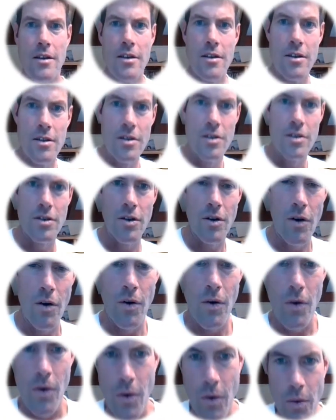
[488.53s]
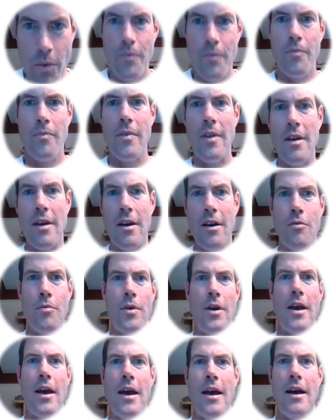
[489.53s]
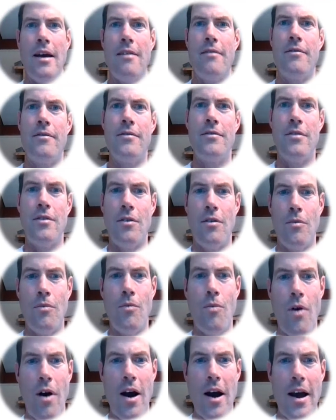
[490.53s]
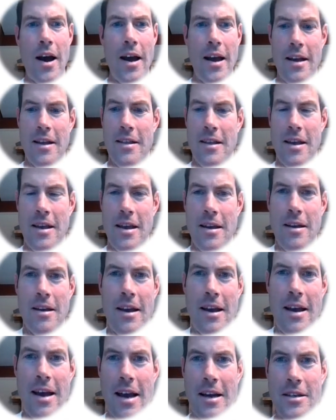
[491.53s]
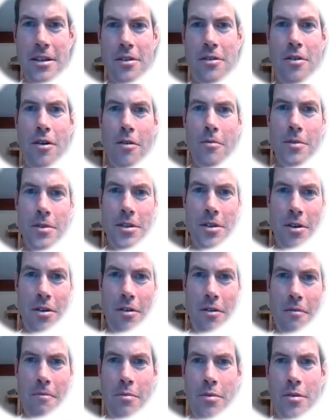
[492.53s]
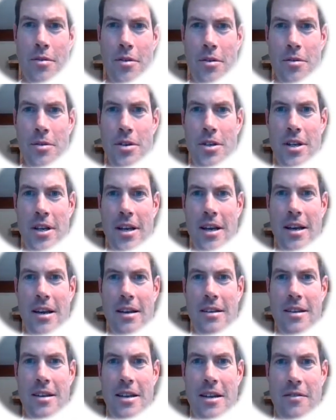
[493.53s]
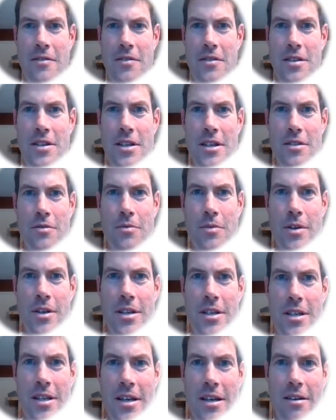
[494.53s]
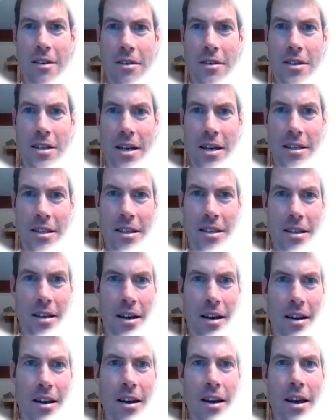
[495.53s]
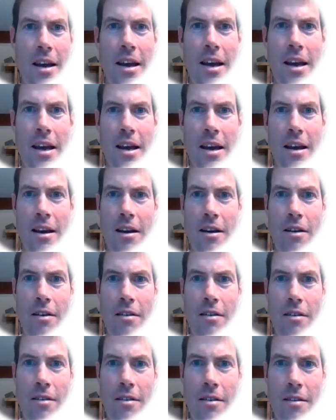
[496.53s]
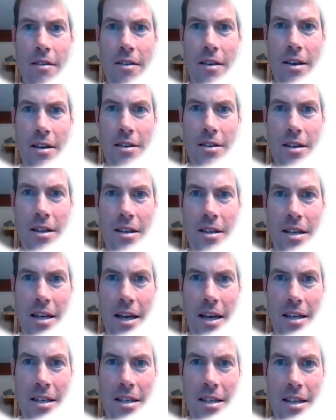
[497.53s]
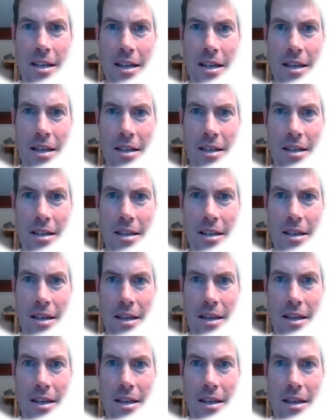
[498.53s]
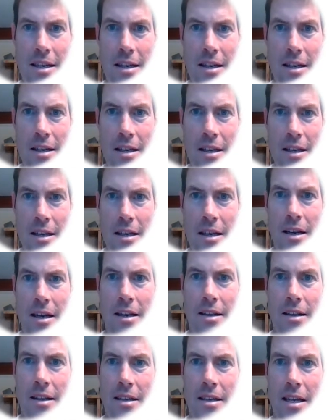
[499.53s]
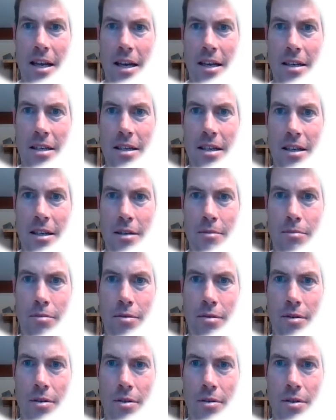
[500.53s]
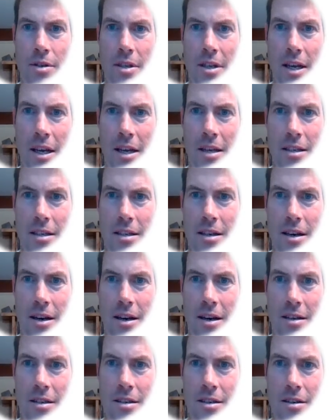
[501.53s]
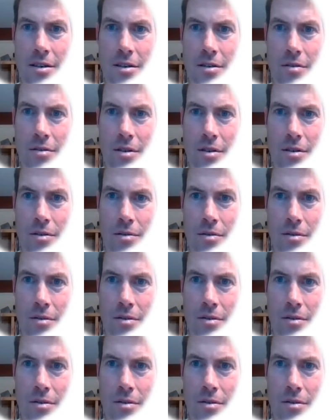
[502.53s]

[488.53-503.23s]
So here we have the Y and the X chromosome producing the differences we see in our sexes. Here, these are the testes. The testes produce testosterone.